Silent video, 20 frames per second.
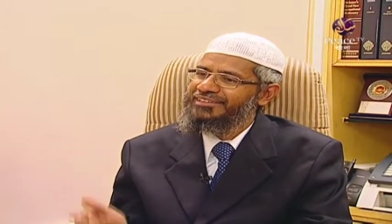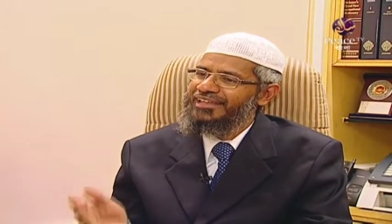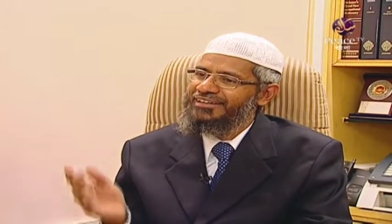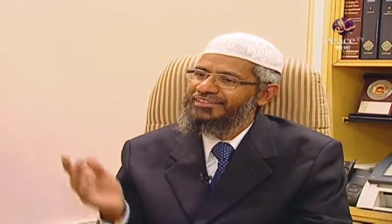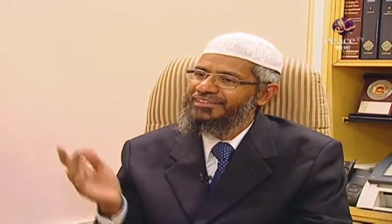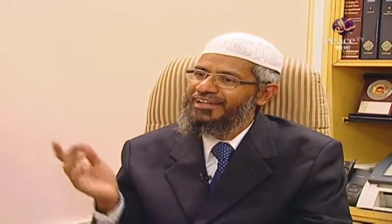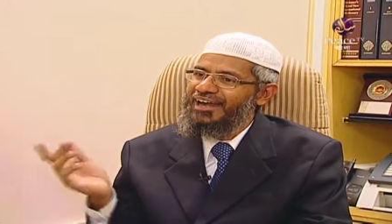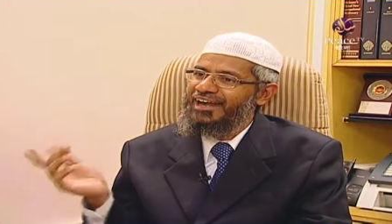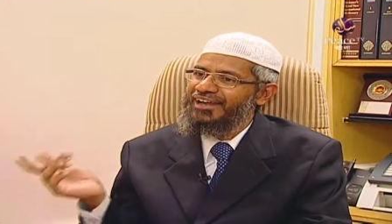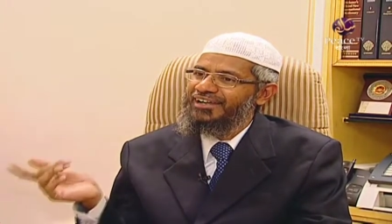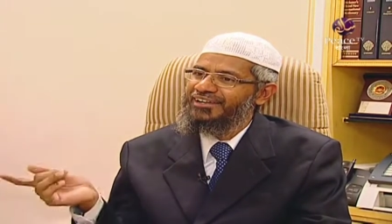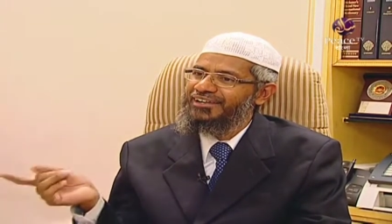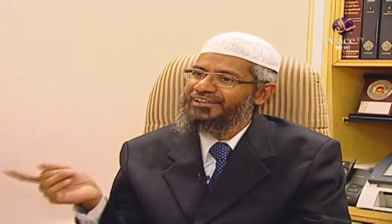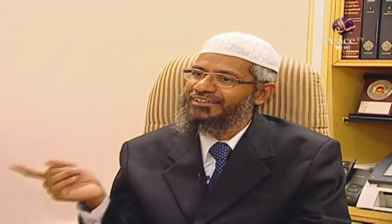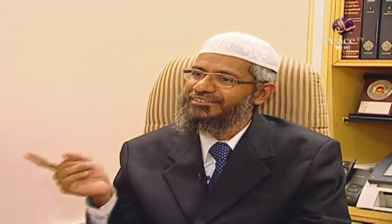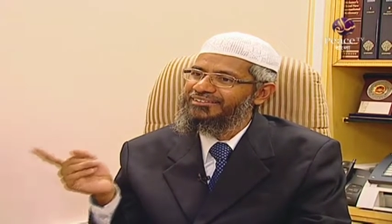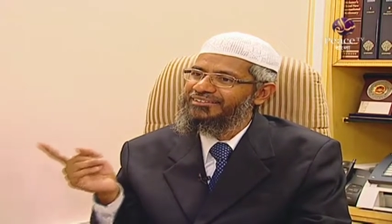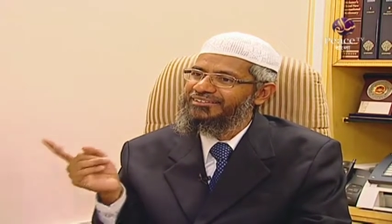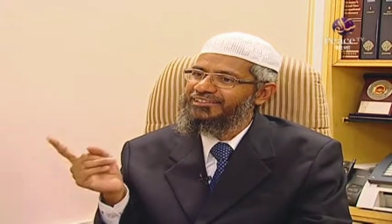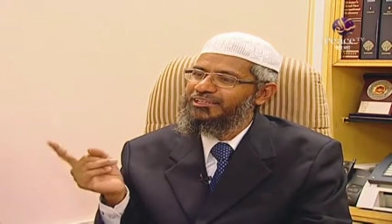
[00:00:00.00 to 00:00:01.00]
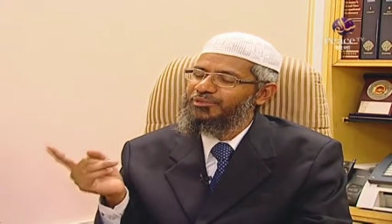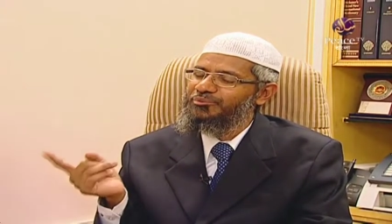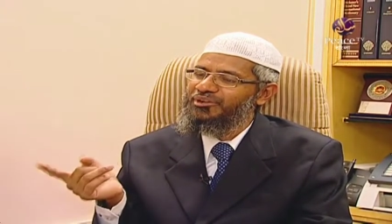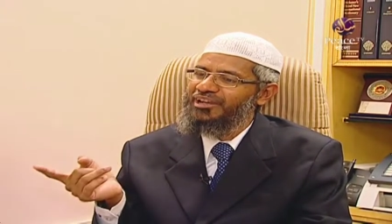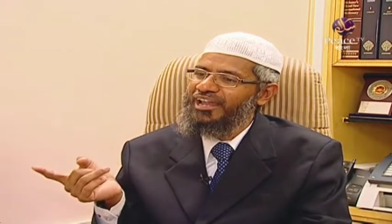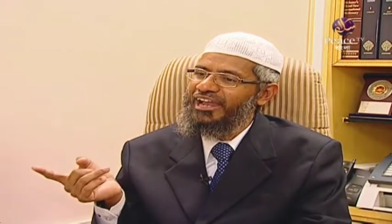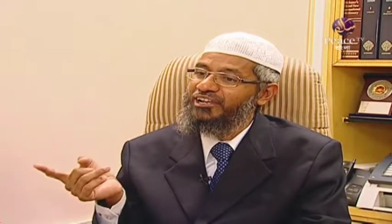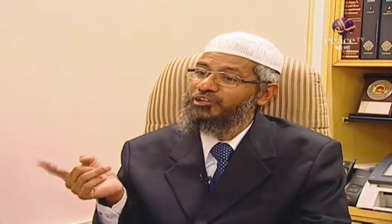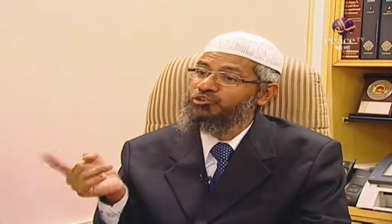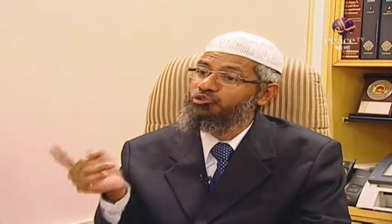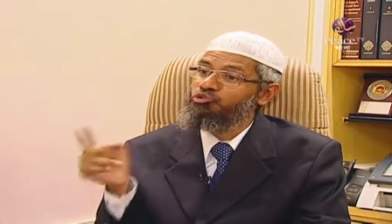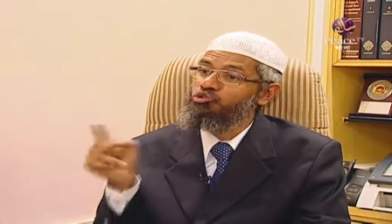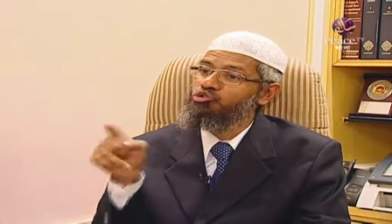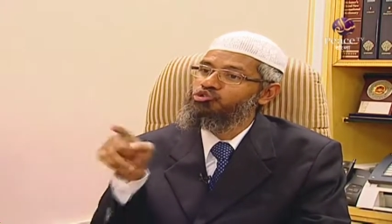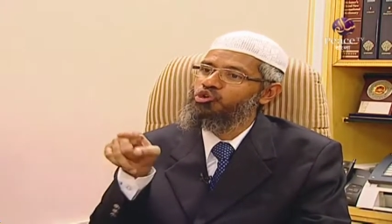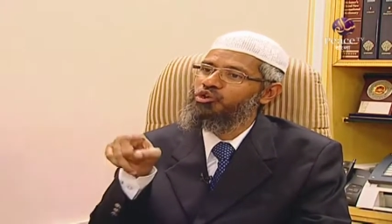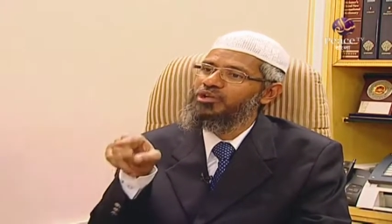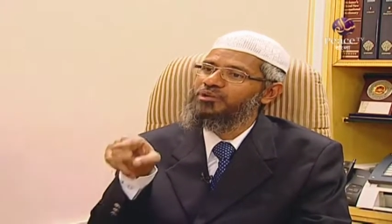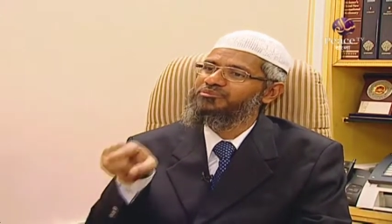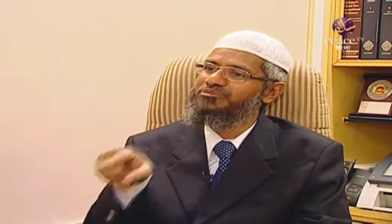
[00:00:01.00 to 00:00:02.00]
that the Archangel Gabriel had
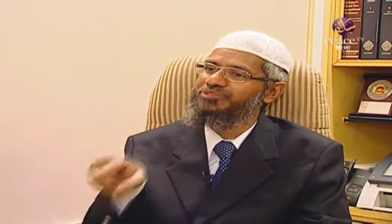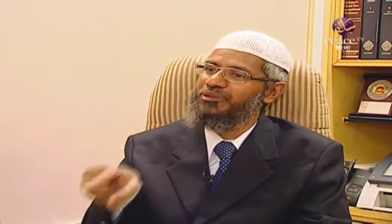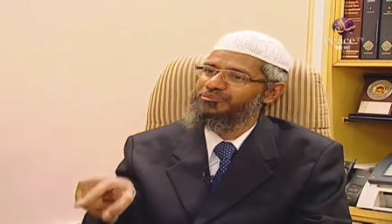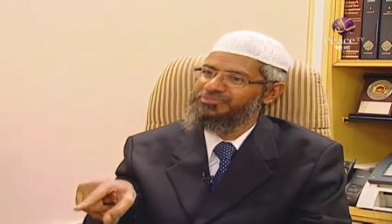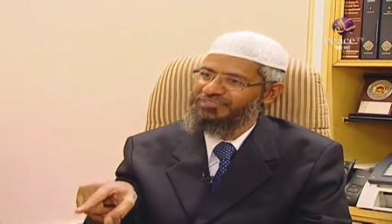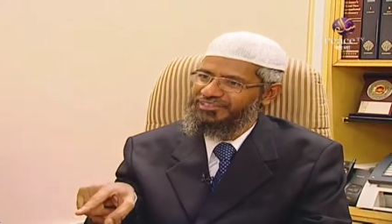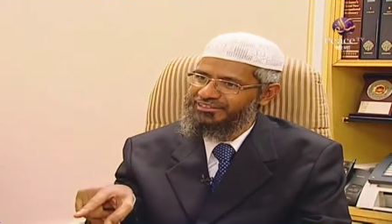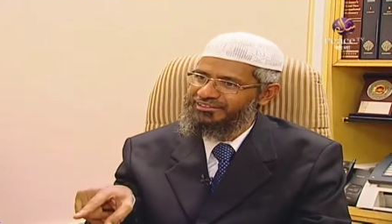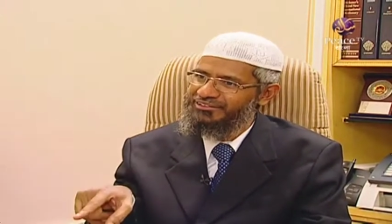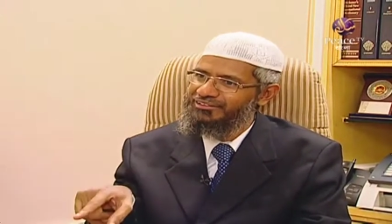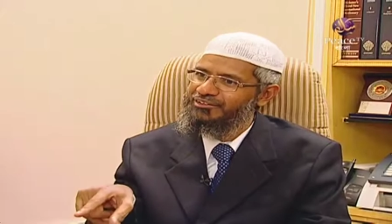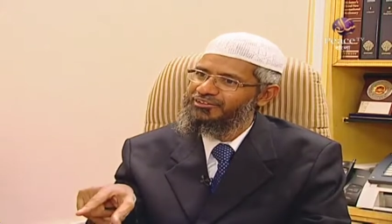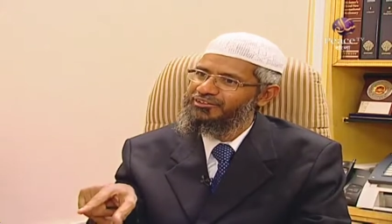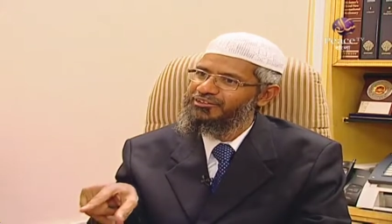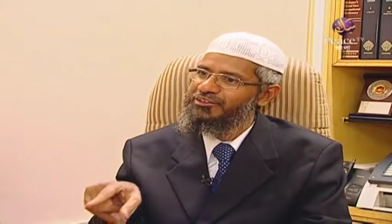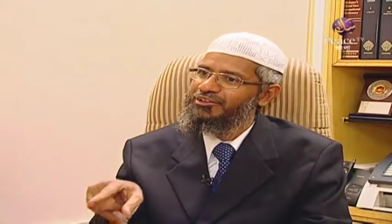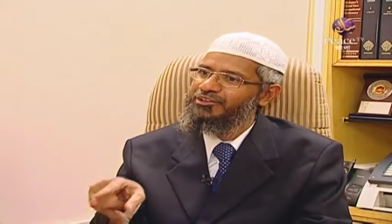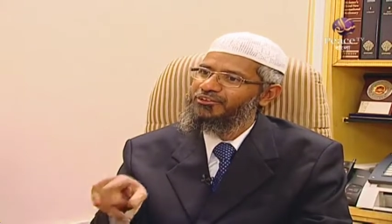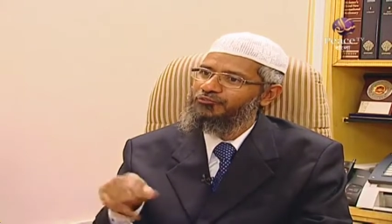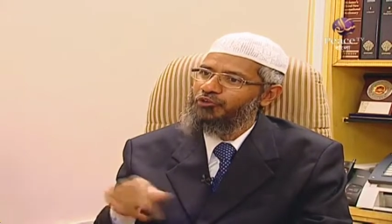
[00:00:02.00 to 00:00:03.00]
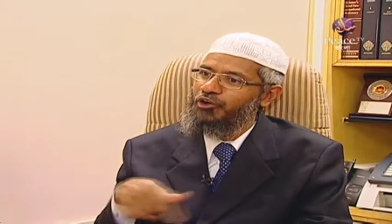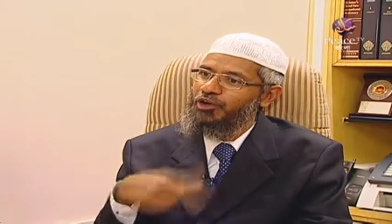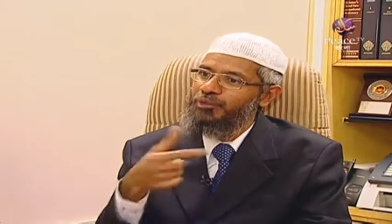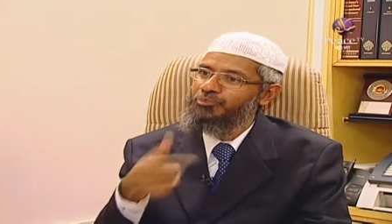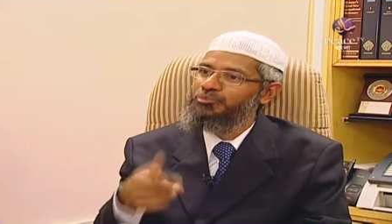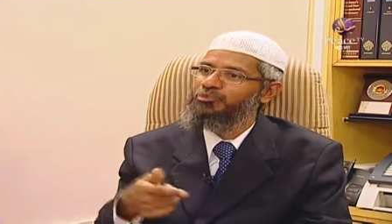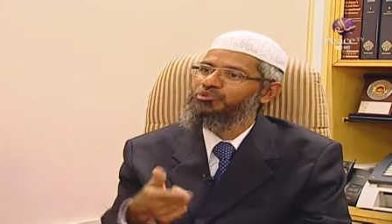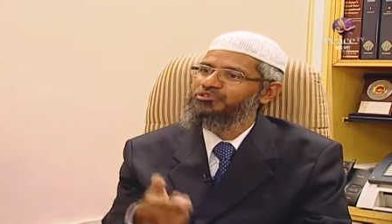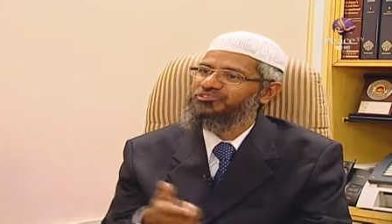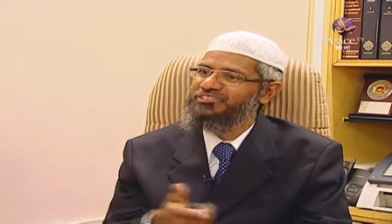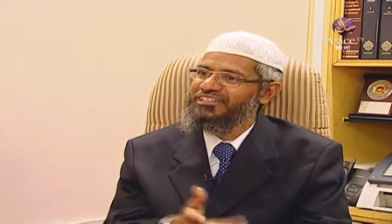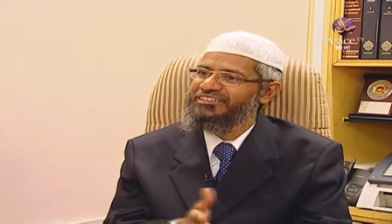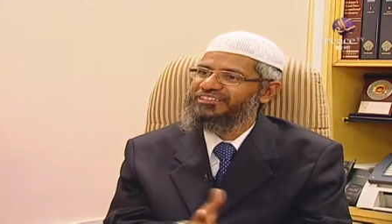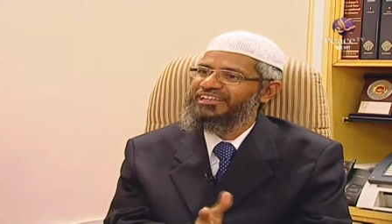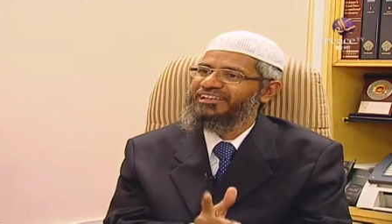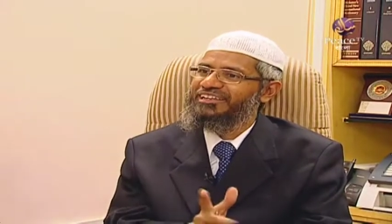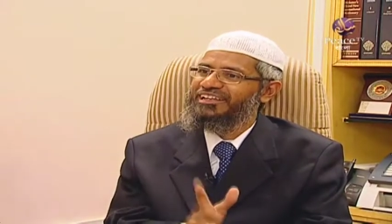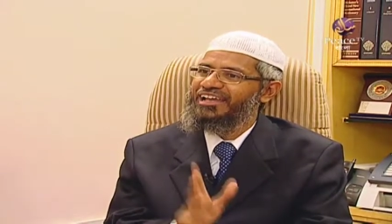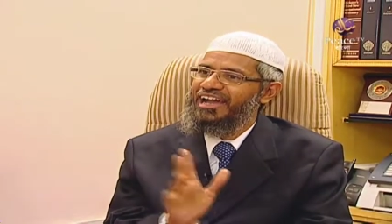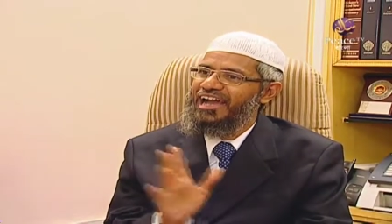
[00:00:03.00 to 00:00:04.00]
to show him something right. for him to
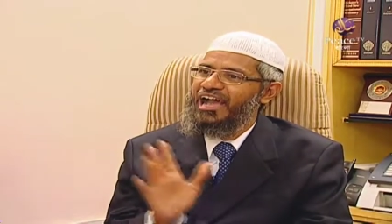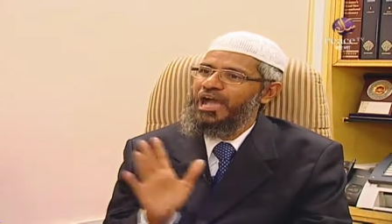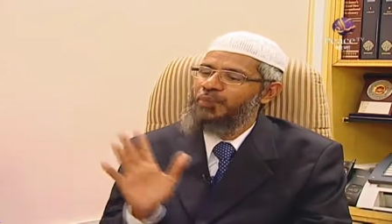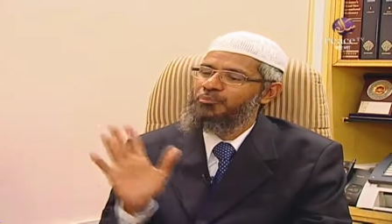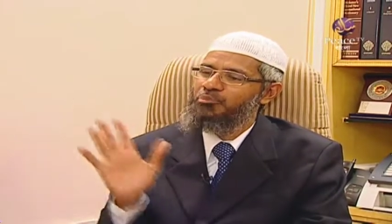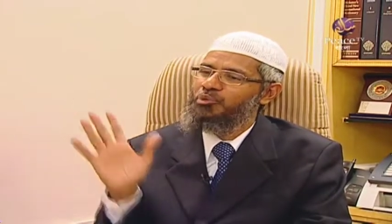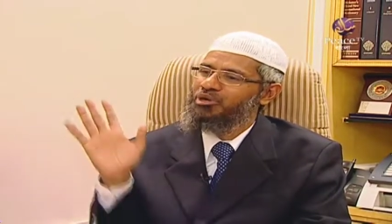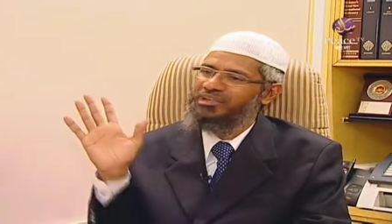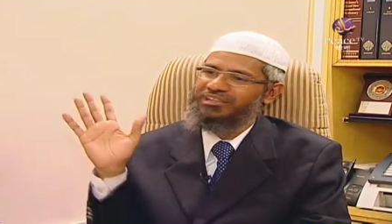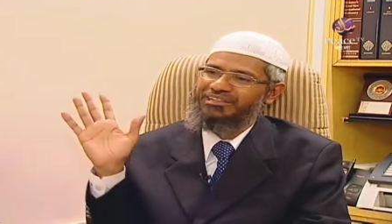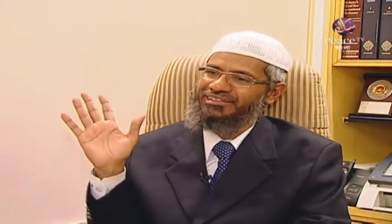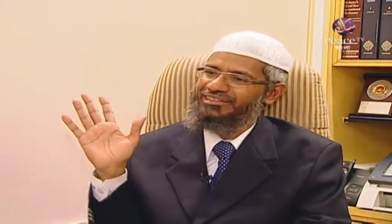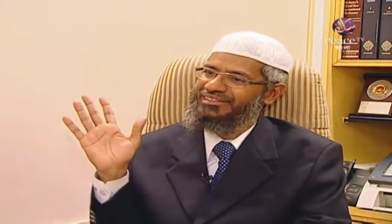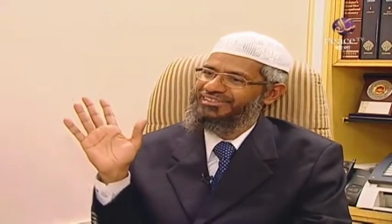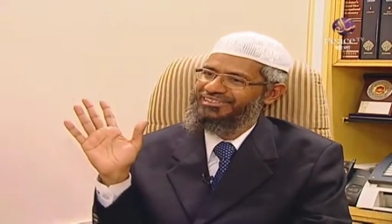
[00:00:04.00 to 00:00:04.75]
say that I am not